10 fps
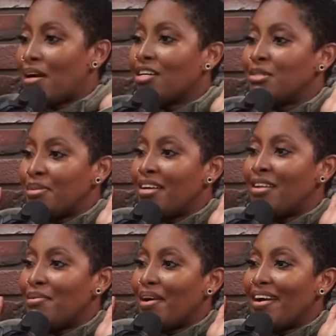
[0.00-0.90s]
my husband
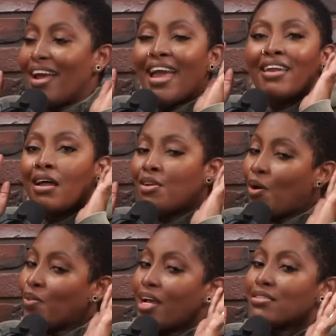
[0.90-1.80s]
anyway and i
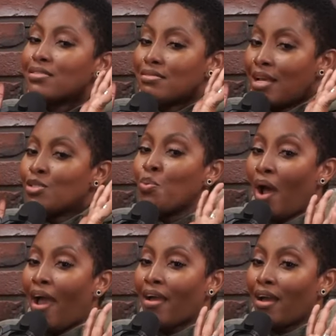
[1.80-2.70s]
know that's that's
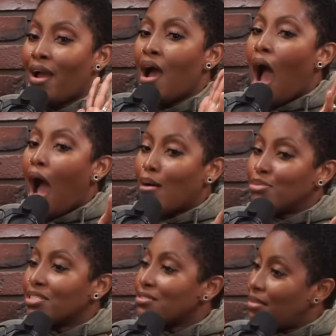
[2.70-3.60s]
whack yeah well,
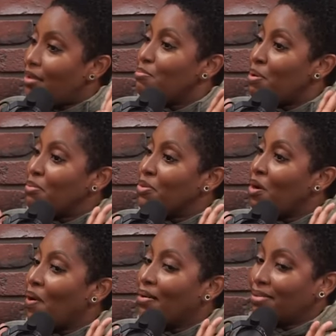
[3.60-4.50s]
i'm just letting people
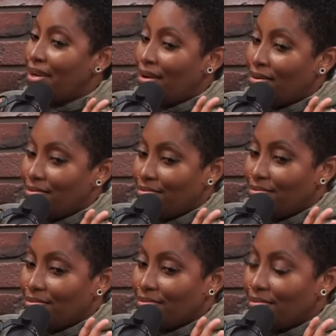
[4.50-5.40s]
know out there we
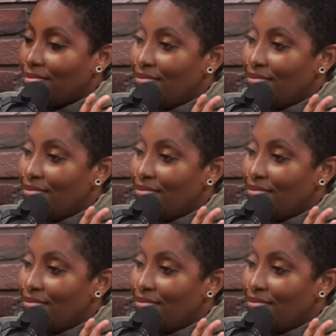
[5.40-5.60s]
i mean